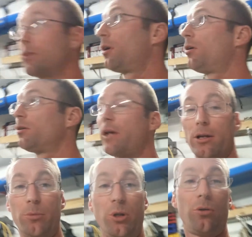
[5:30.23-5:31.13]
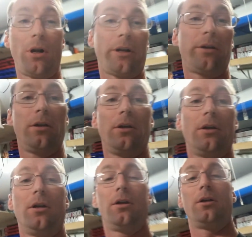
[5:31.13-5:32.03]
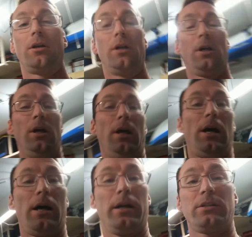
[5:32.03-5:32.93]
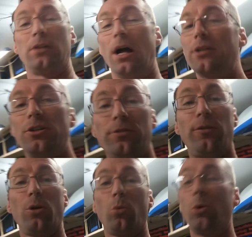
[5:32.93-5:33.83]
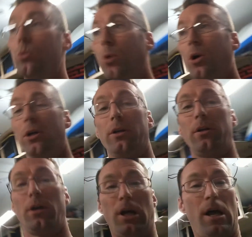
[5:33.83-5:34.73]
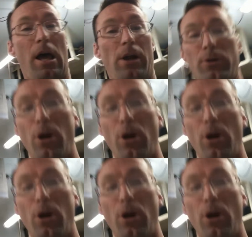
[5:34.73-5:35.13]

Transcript: are on, that'll be running. It's not just for the woodworking. I don't